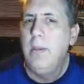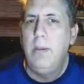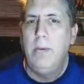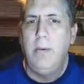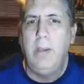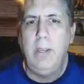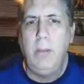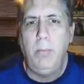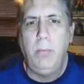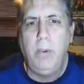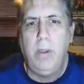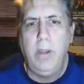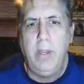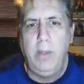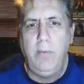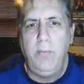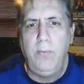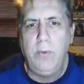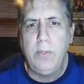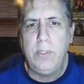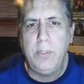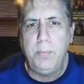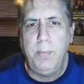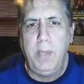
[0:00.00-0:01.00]
Well, I'm ready
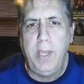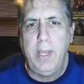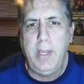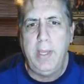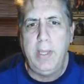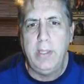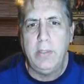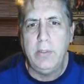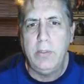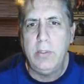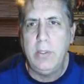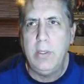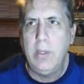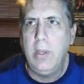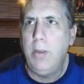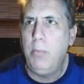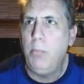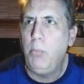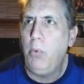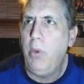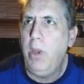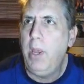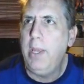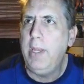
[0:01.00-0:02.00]
for spinach.
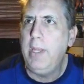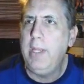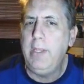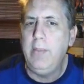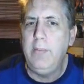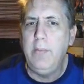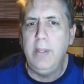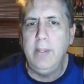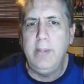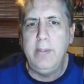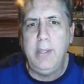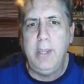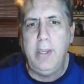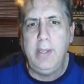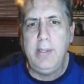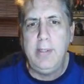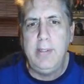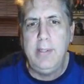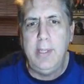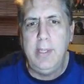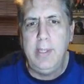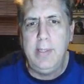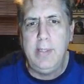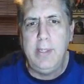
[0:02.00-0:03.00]
I'm ready. The
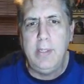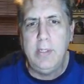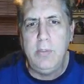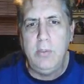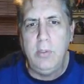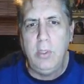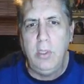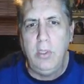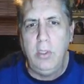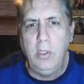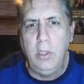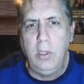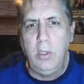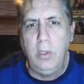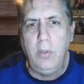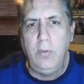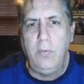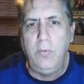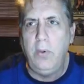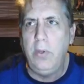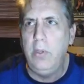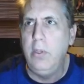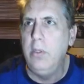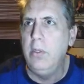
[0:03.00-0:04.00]
technique that you
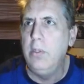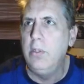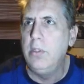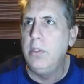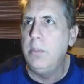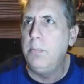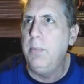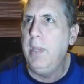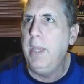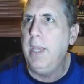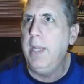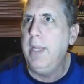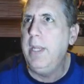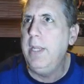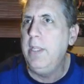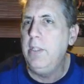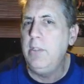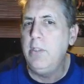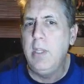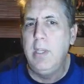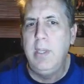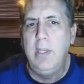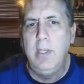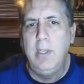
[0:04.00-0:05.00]
use for your
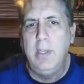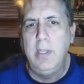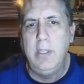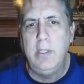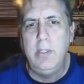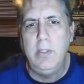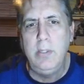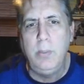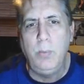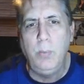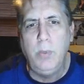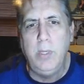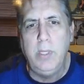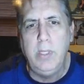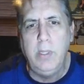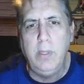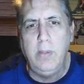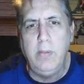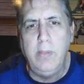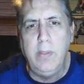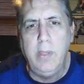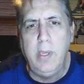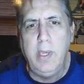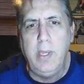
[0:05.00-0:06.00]
spinach is when
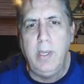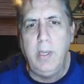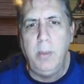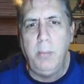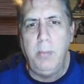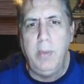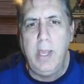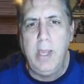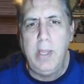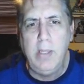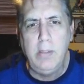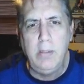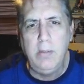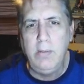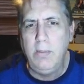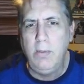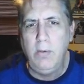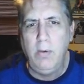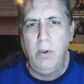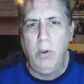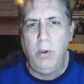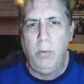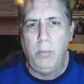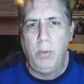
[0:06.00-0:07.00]
you thin them out, don't
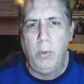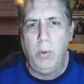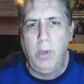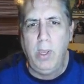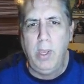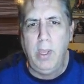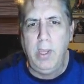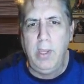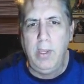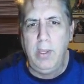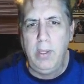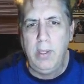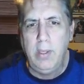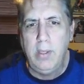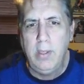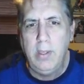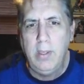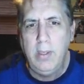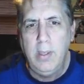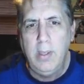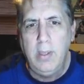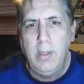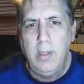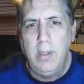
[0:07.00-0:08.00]
throw them away.
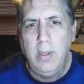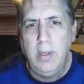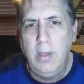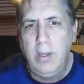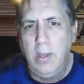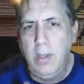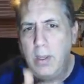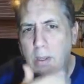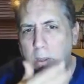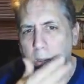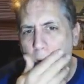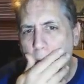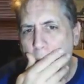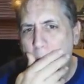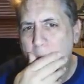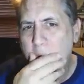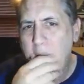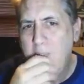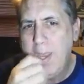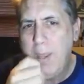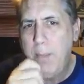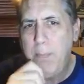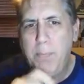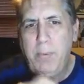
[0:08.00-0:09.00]

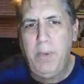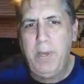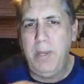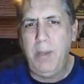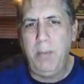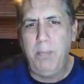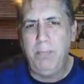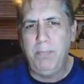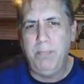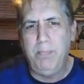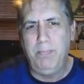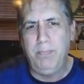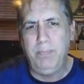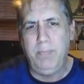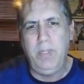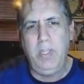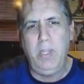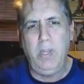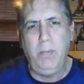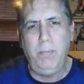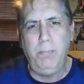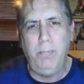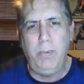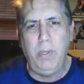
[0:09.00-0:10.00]
Put them
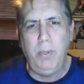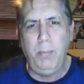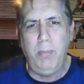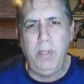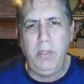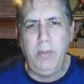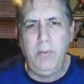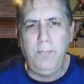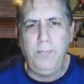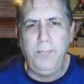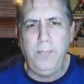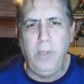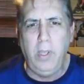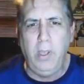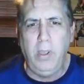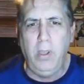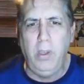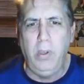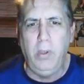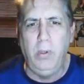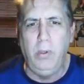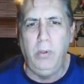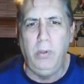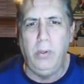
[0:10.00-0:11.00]
in your
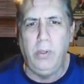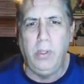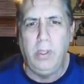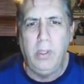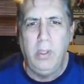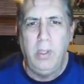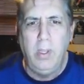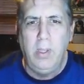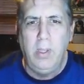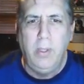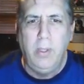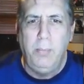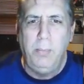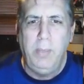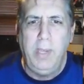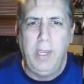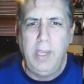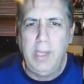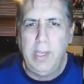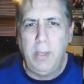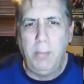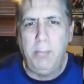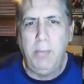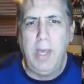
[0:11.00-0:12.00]
food.
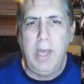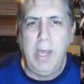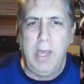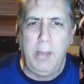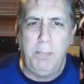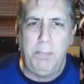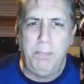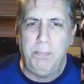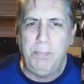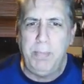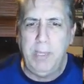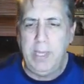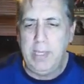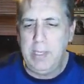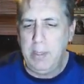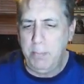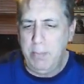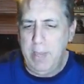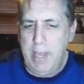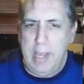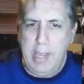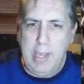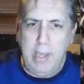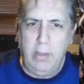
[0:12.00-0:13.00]
Pick them up, pick
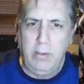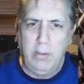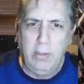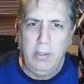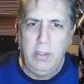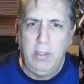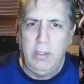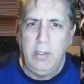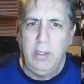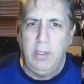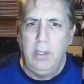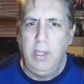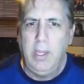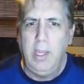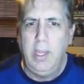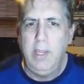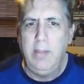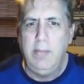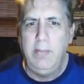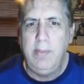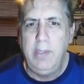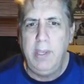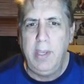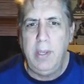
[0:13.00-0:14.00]
them out,
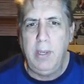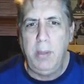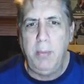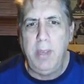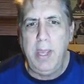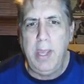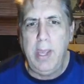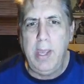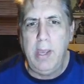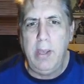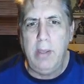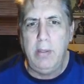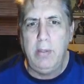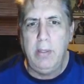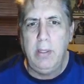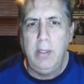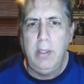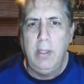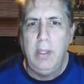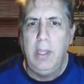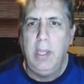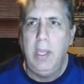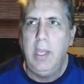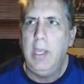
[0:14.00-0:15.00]
and thin them out.
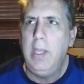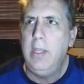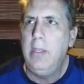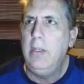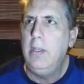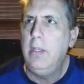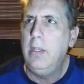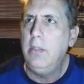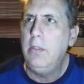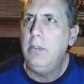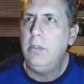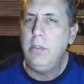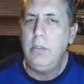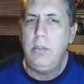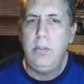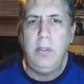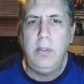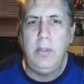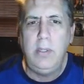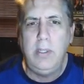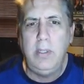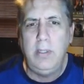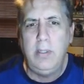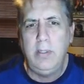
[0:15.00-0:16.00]
And just
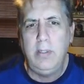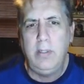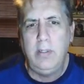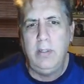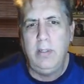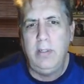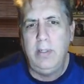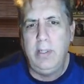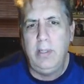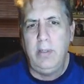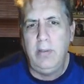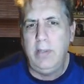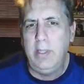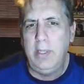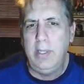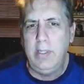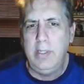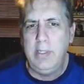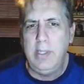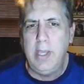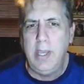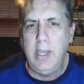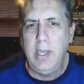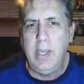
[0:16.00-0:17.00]
do it a little at
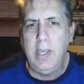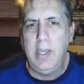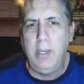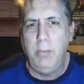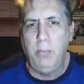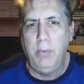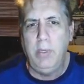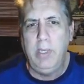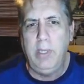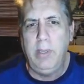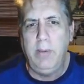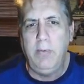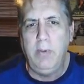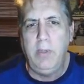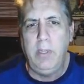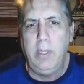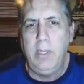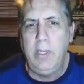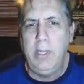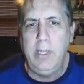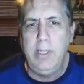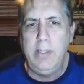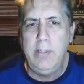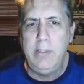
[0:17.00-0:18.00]
a time. Whenever you
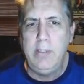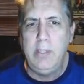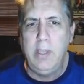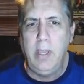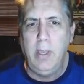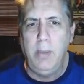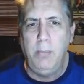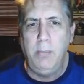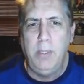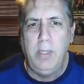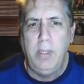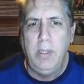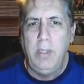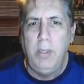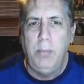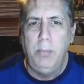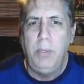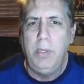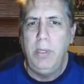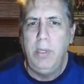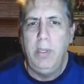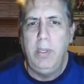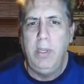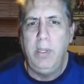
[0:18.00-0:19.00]
need some,
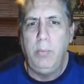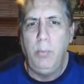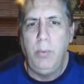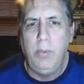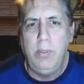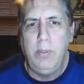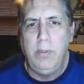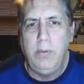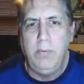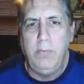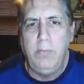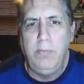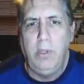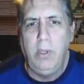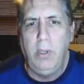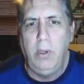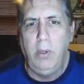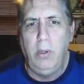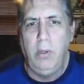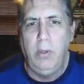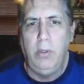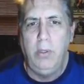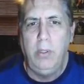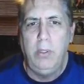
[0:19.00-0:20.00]
put it in with your
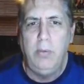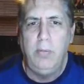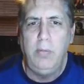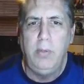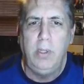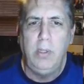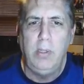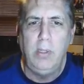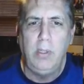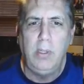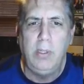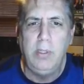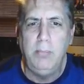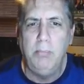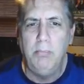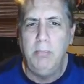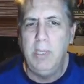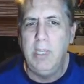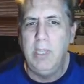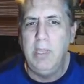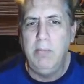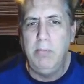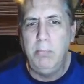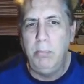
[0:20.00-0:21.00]
food. If you're cooking
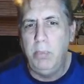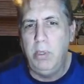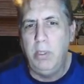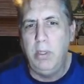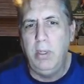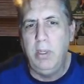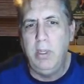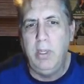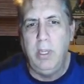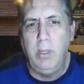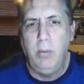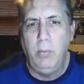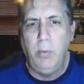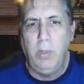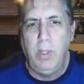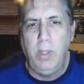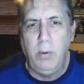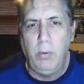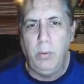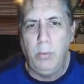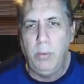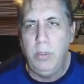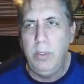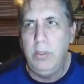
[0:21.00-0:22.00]
beef, put it in
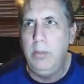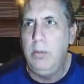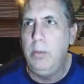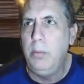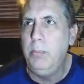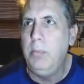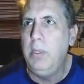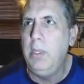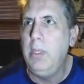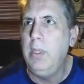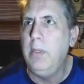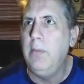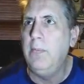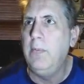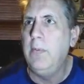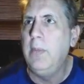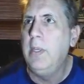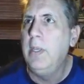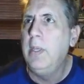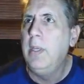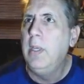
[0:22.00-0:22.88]
with your beef.